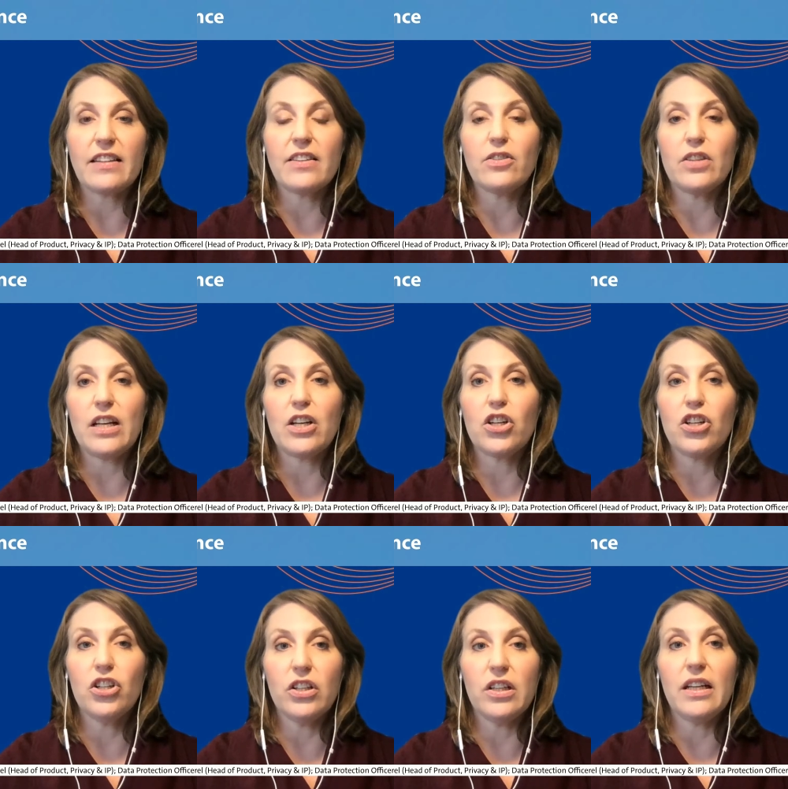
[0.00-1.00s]
that their data
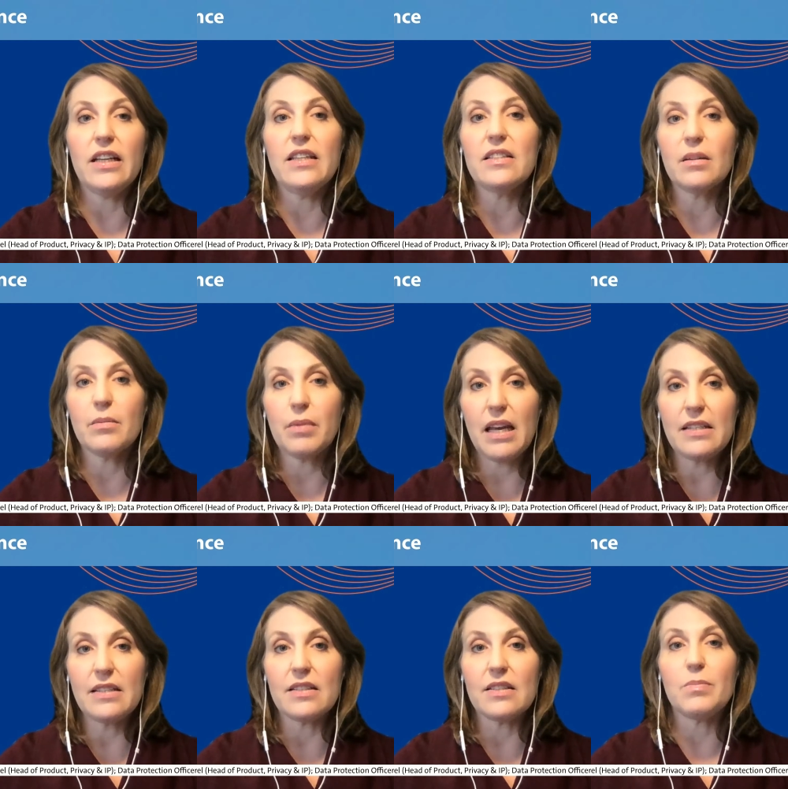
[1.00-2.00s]
could, in some
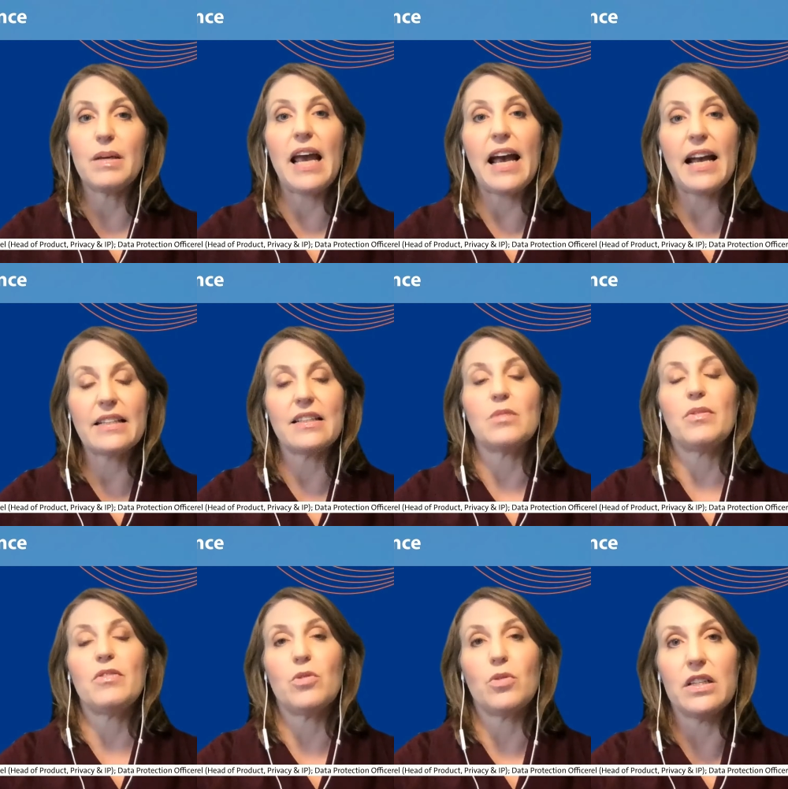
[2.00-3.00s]
cases, be accessed by
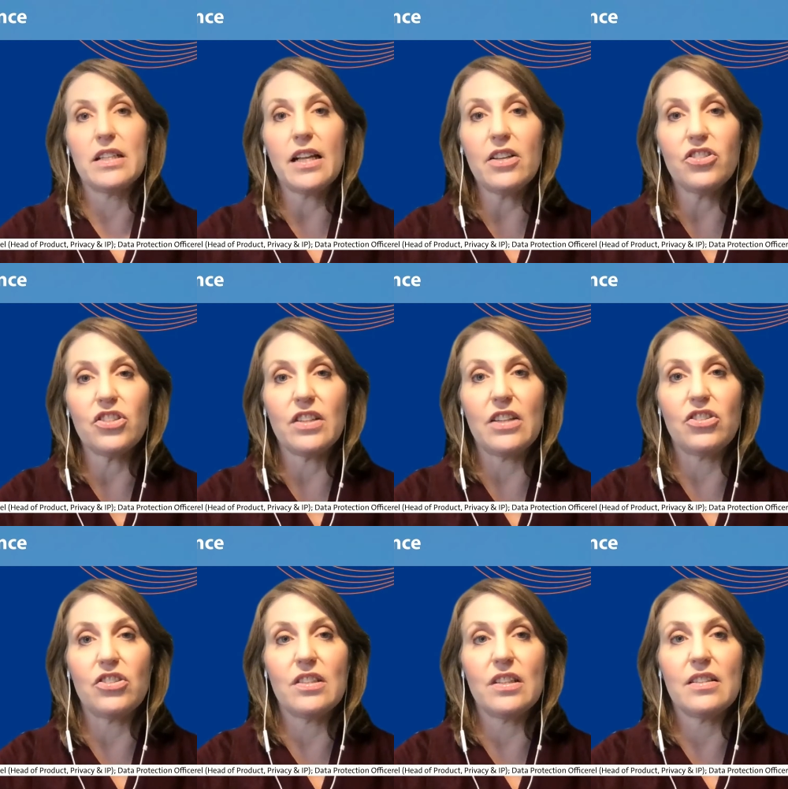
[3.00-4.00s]
foreign intelligence
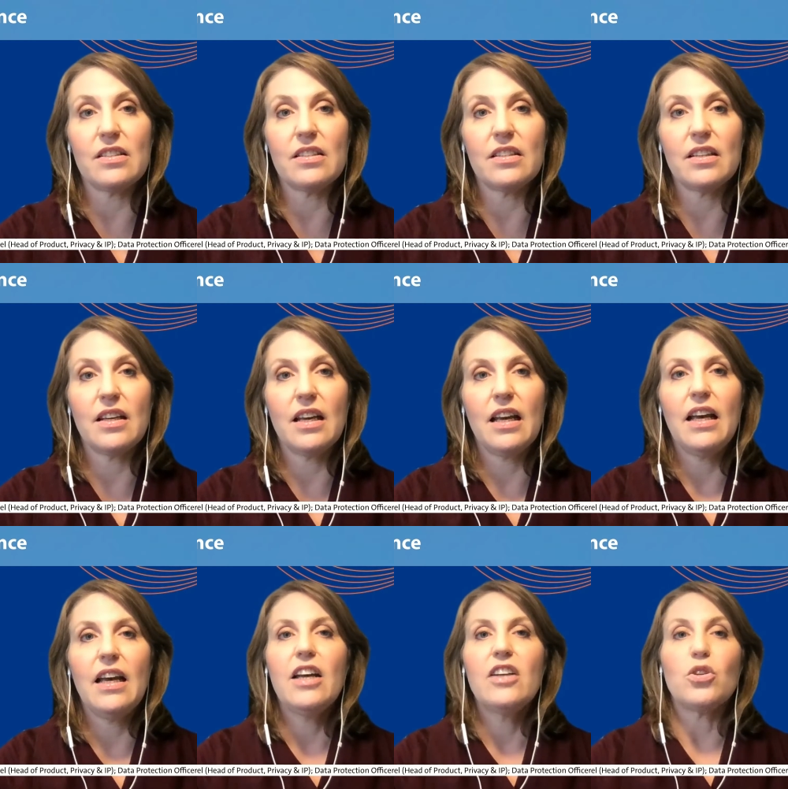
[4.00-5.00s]
agencies.
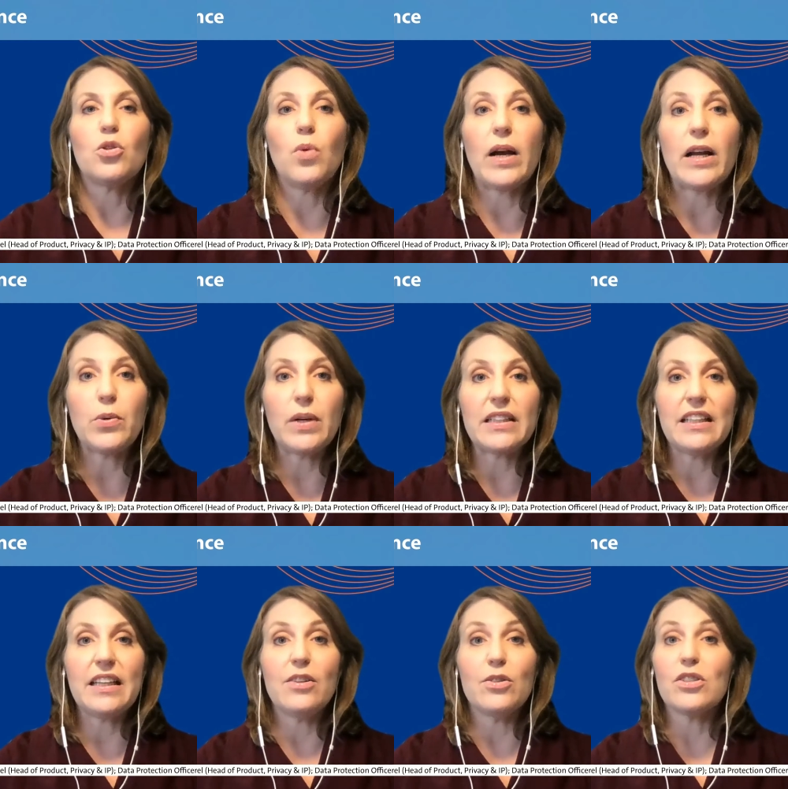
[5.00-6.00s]
So quite quickly,
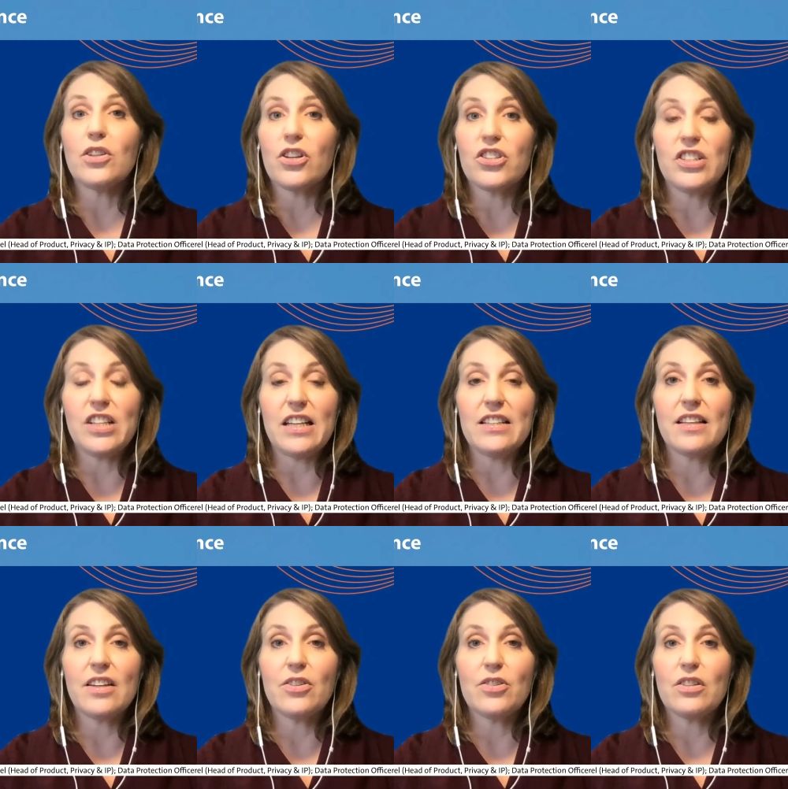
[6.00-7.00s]
those large data
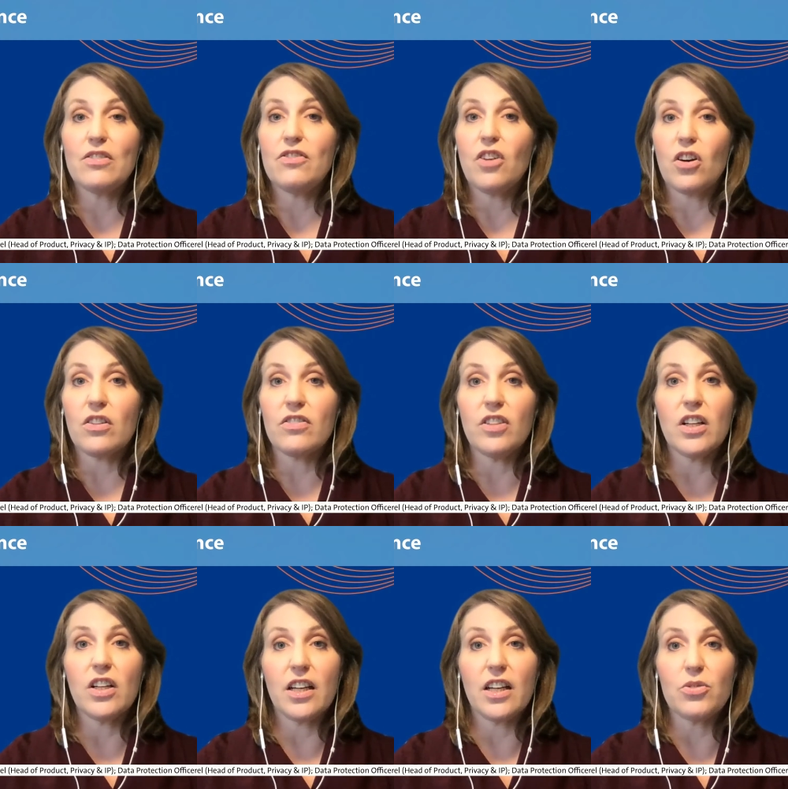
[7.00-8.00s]
centers in far-flung
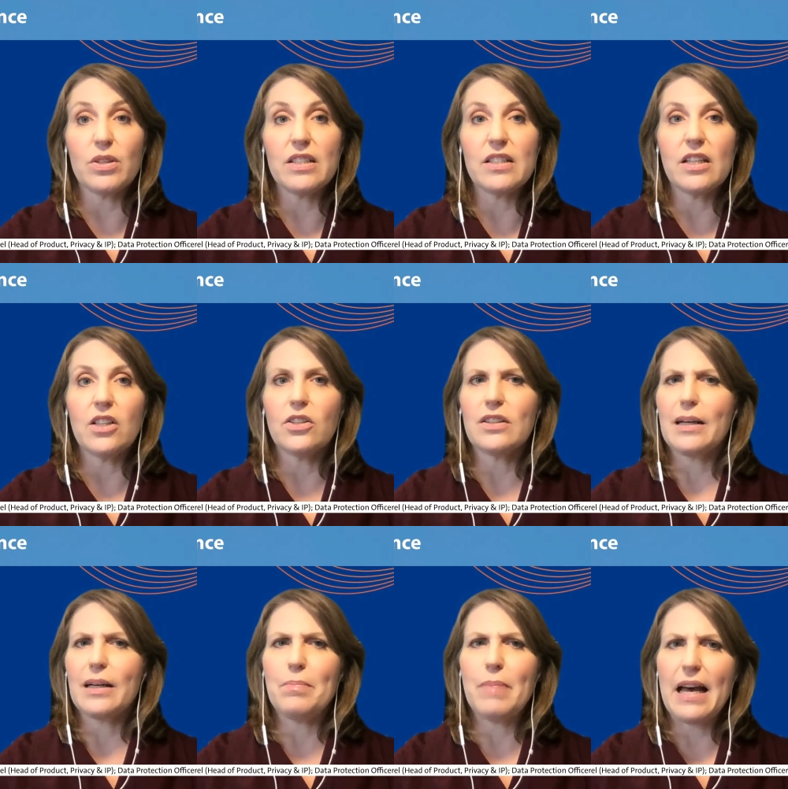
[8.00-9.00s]
countries looked like
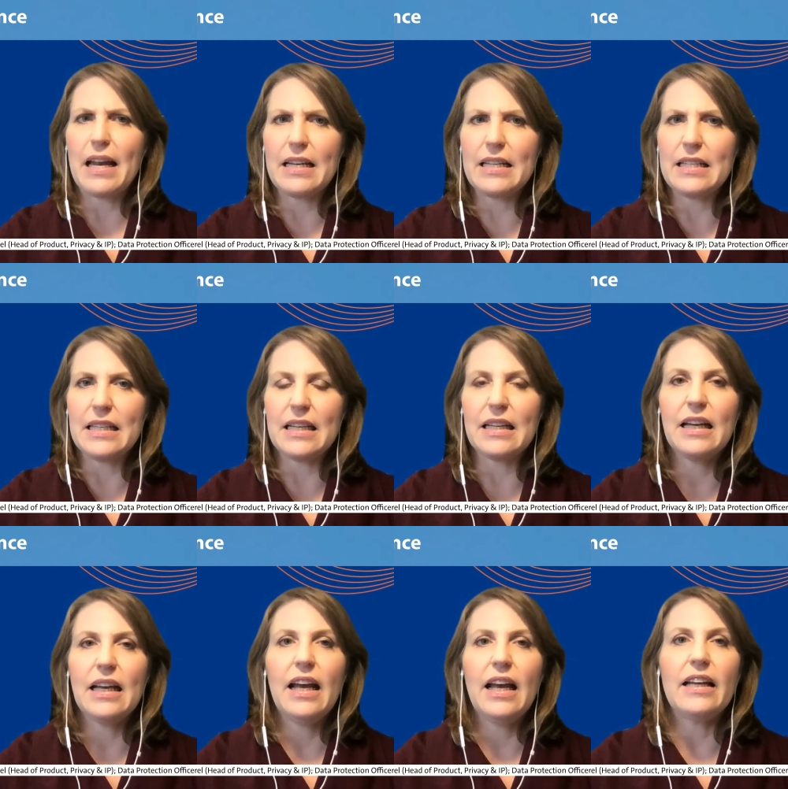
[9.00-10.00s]
a bad idea,
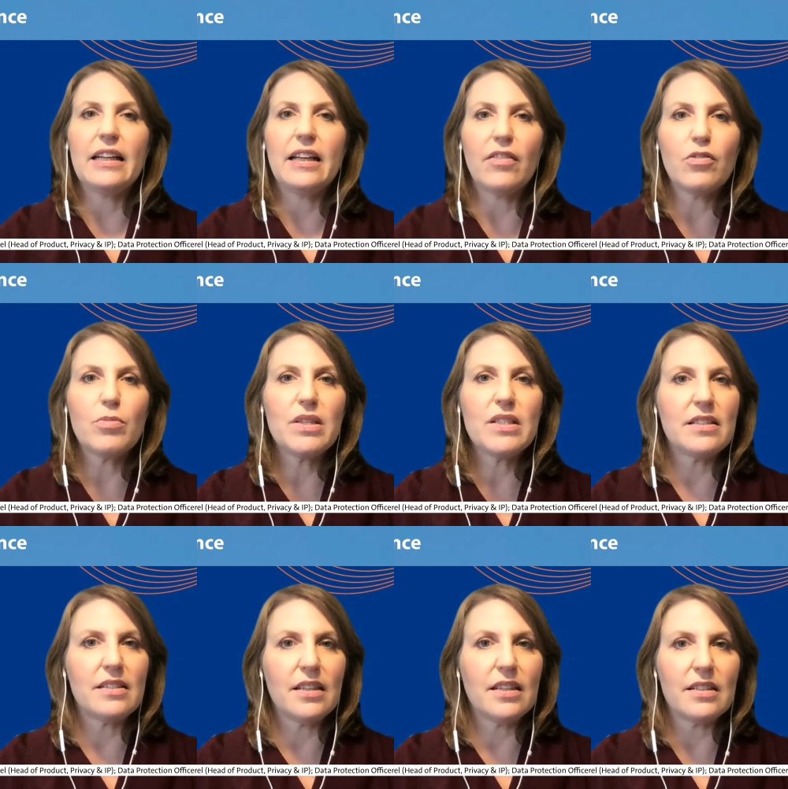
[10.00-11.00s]
and governments and
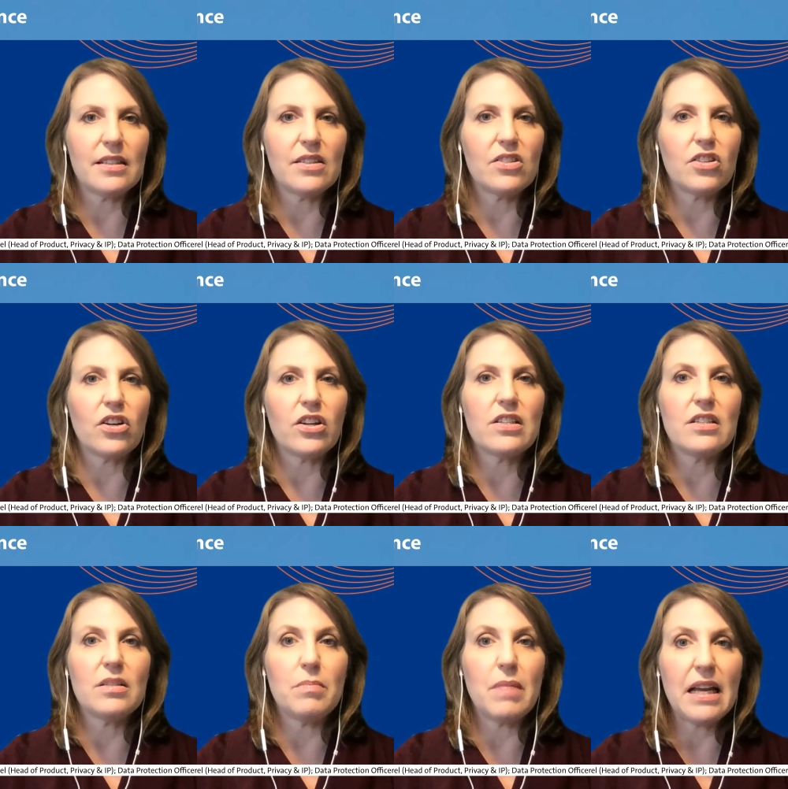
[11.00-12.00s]
citizens started to
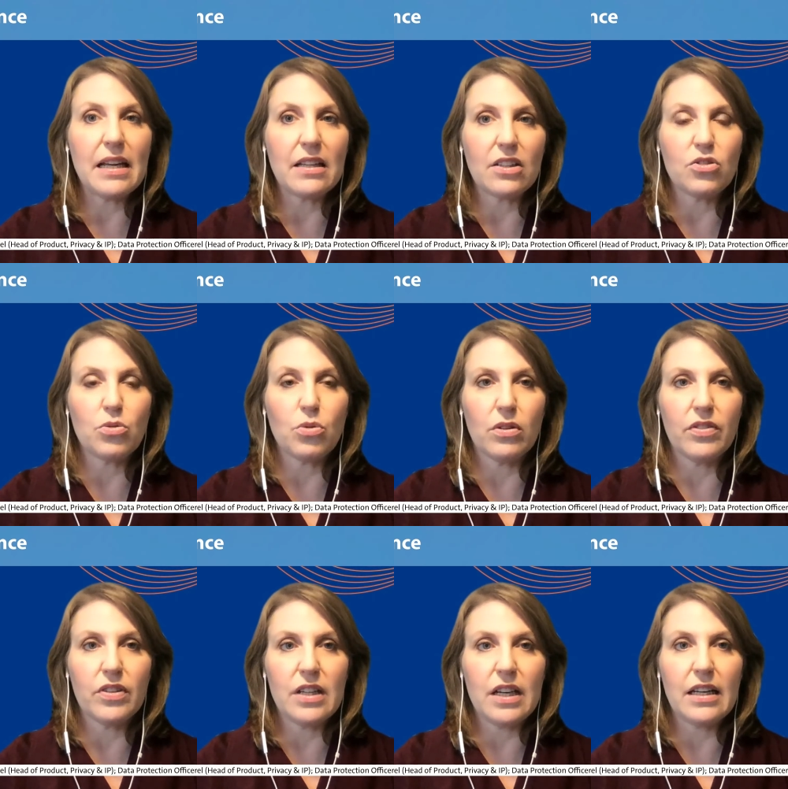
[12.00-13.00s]
demand control of the
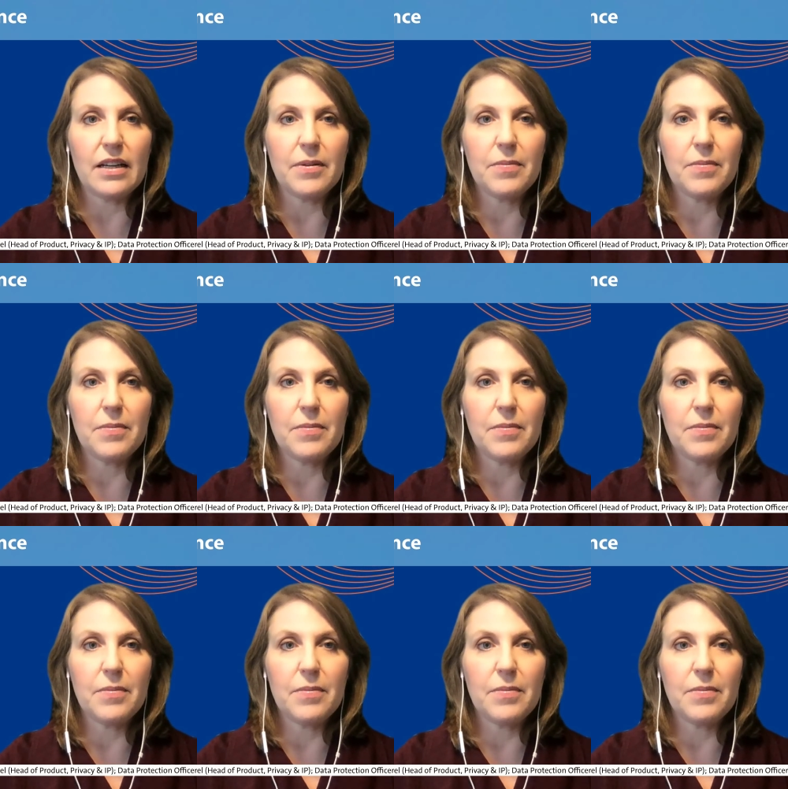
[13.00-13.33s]
data.